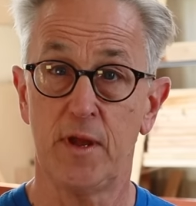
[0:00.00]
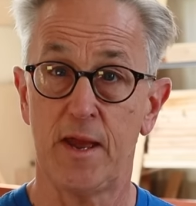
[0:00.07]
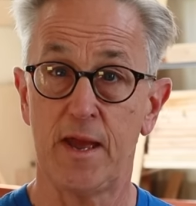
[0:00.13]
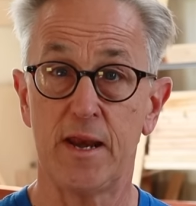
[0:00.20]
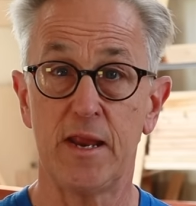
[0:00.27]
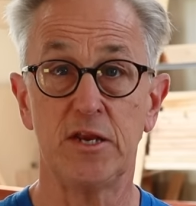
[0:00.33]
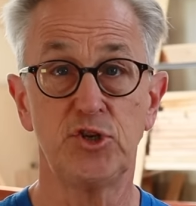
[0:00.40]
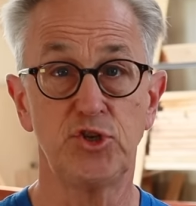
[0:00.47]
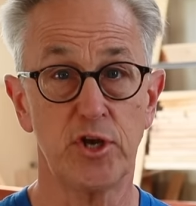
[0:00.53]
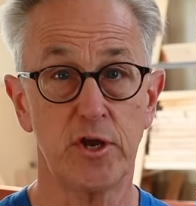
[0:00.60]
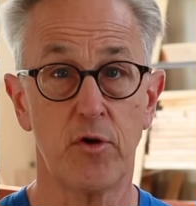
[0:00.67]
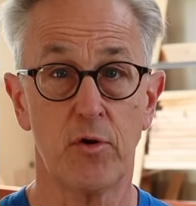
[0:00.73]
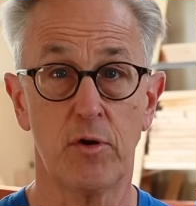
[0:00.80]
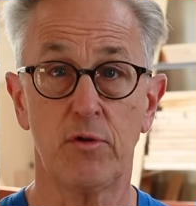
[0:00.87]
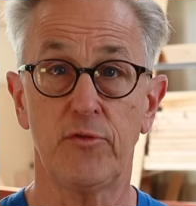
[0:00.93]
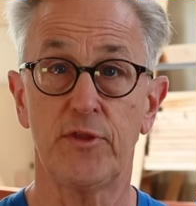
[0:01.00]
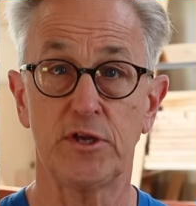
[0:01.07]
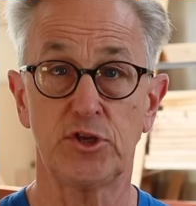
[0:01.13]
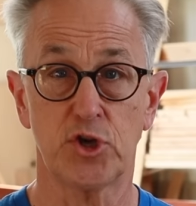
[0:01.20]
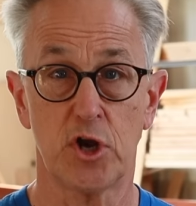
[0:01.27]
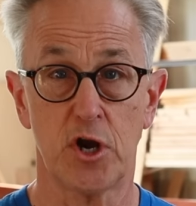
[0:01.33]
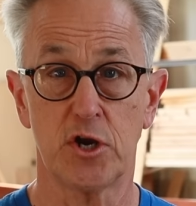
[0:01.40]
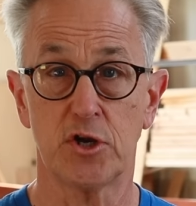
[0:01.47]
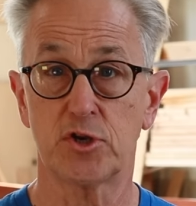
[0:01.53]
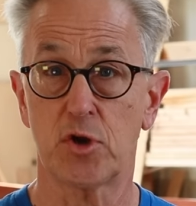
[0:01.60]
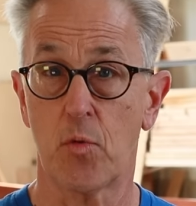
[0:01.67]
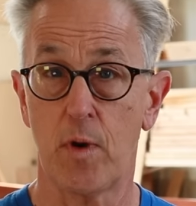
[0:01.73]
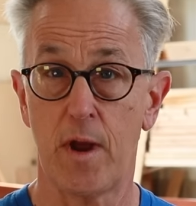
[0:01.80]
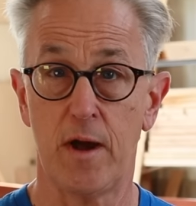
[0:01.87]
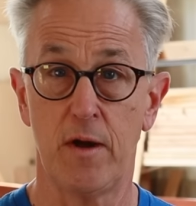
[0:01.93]
And in general, they charge
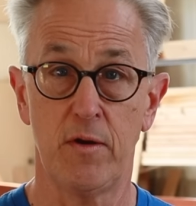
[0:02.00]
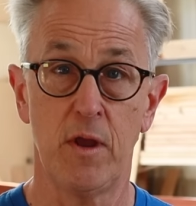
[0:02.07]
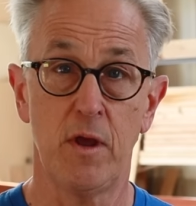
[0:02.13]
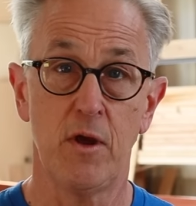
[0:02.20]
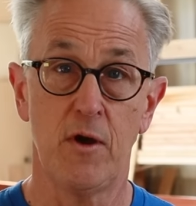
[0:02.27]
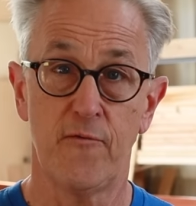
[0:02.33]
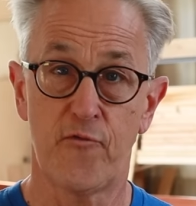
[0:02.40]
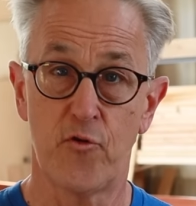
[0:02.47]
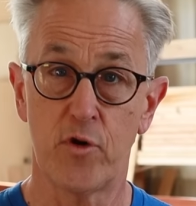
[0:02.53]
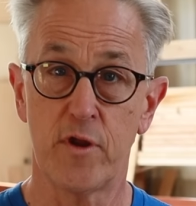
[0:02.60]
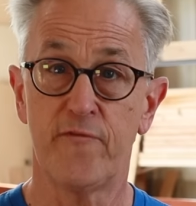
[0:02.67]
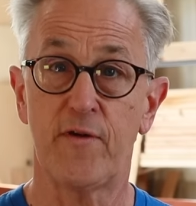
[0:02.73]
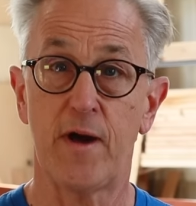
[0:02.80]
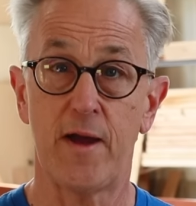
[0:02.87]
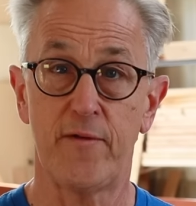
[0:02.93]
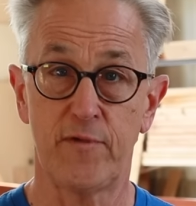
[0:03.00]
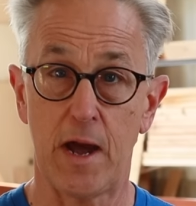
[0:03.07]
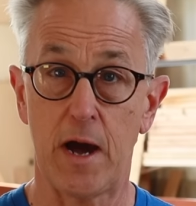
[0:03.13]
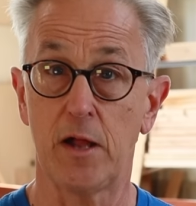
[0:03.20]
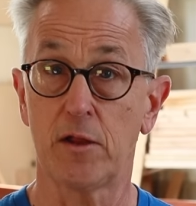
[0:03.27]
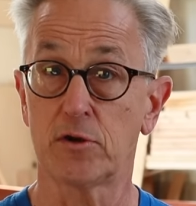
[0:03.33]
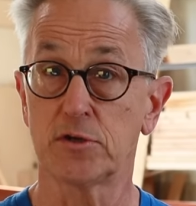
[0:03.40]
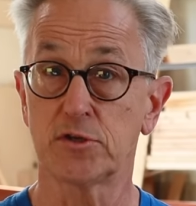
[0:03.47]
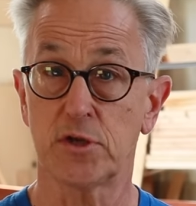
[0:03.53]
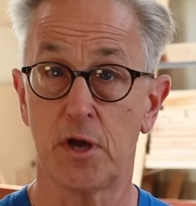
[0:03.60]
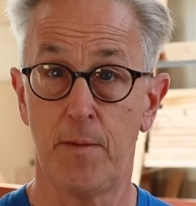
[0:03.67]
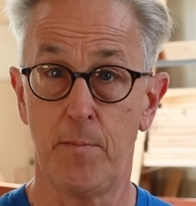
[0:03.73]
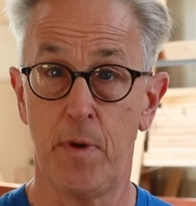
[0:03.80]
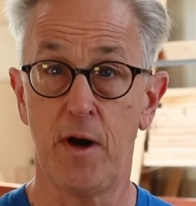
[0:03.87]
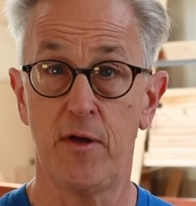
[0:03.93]
around $45
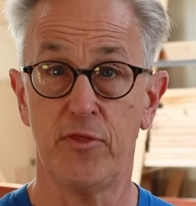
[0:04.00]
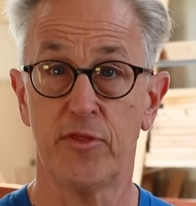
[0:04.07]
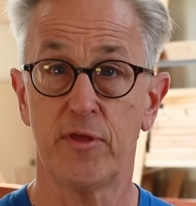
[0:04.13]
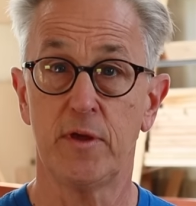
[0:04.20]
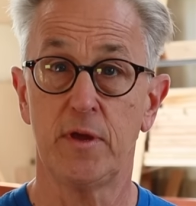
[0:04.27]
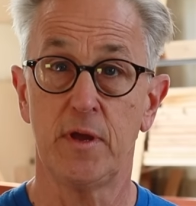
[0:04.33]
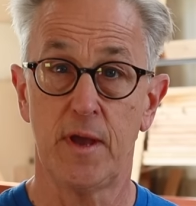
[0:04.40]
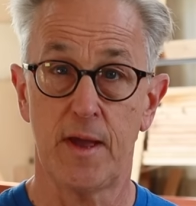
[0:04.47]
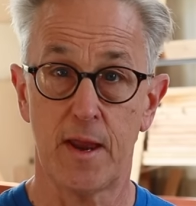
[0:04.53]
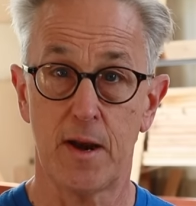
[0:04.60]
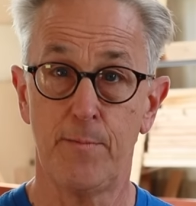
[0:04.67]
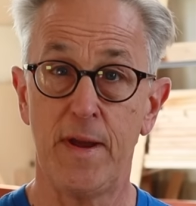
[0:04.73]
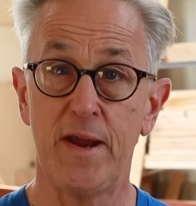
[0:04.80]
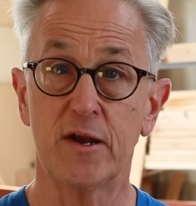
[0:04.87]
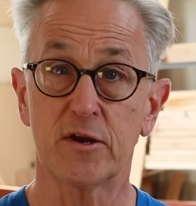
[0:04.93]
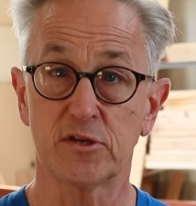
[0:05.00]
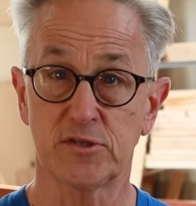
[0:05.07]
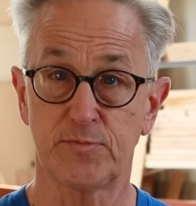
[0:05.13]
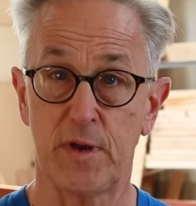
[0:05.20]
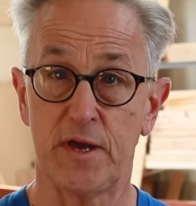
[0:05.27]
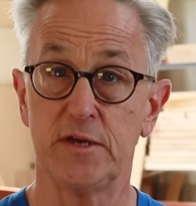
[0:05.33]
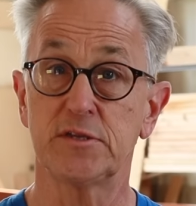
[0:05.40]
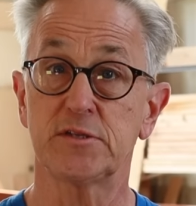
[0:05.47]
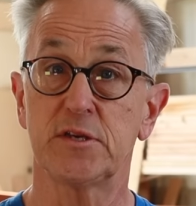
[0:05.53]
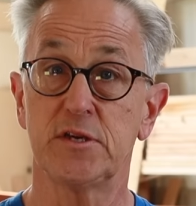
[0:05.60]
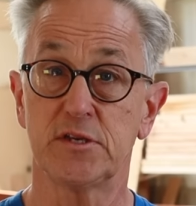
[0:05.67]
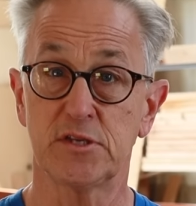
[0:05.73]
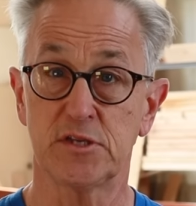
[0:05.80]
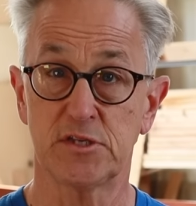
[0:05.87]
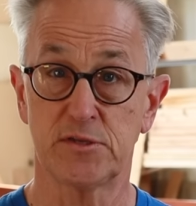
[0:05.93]
a month. And a makerspace
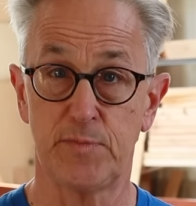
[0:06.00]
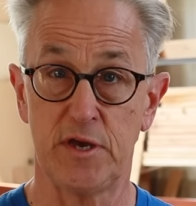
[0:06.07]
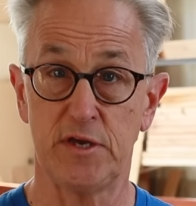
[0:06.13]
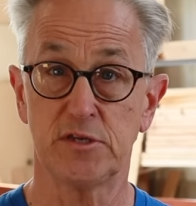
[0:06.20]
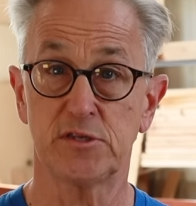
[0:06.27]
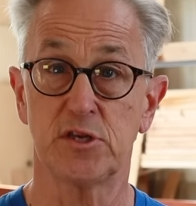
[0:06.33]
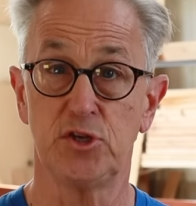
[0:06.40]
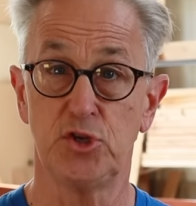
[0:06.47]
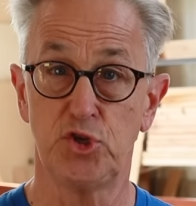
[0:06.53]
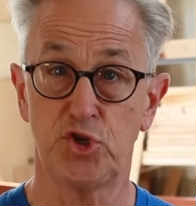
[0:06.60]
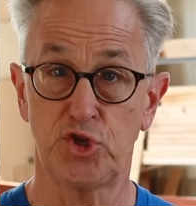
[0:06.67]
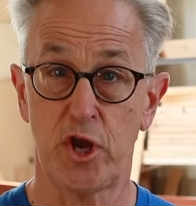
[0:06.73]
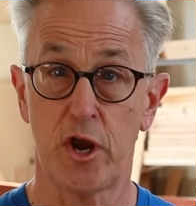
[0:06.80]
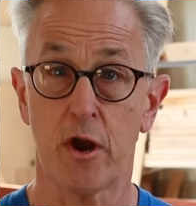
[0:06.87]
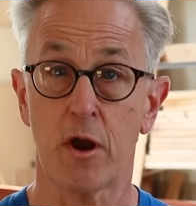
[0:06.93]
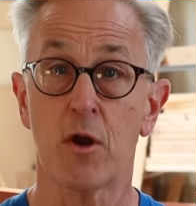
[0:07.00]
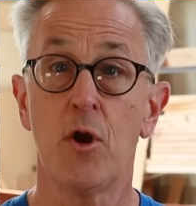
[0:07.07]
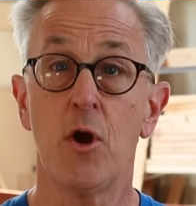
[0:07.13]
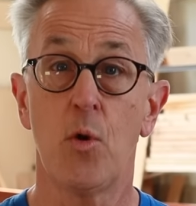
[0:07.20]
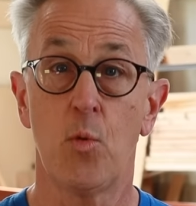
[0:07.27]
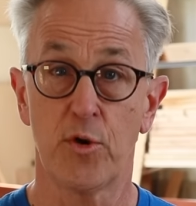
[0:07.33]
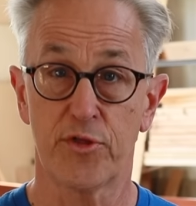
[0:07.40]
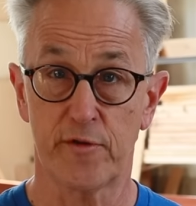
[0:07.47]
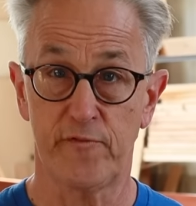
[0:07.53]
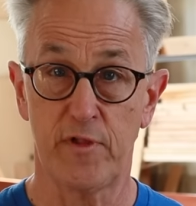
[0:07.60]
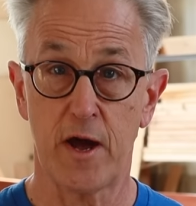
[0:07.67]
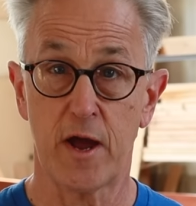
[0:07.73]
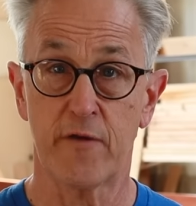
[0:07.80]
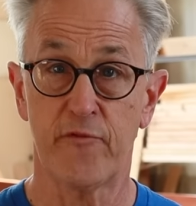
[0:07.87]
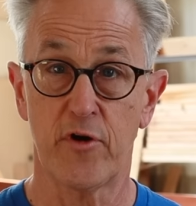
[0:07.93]
is a space that you share with a
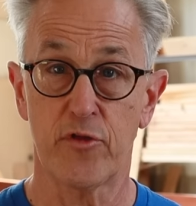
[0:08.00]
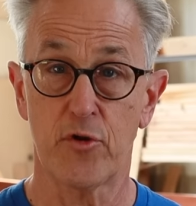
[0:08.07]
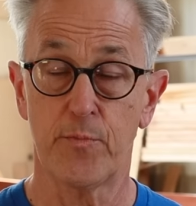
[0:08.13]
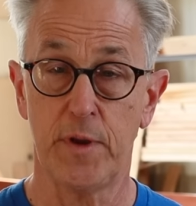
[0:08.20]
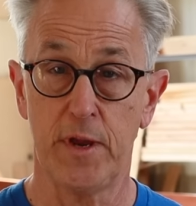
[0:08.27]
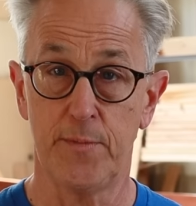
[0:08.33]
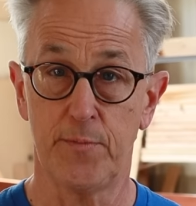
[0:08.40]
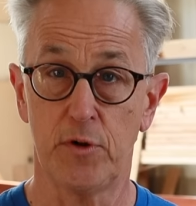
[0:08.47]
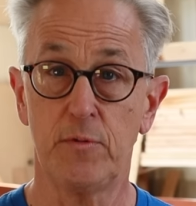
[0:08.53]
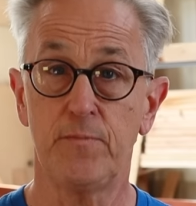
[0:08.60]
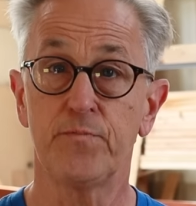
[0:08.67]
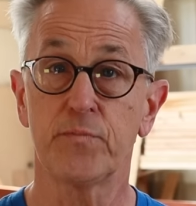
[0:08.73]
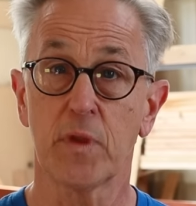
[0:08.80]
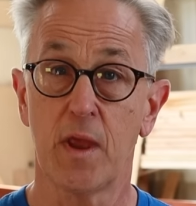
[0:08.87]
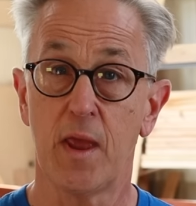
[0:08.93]
lot of other people.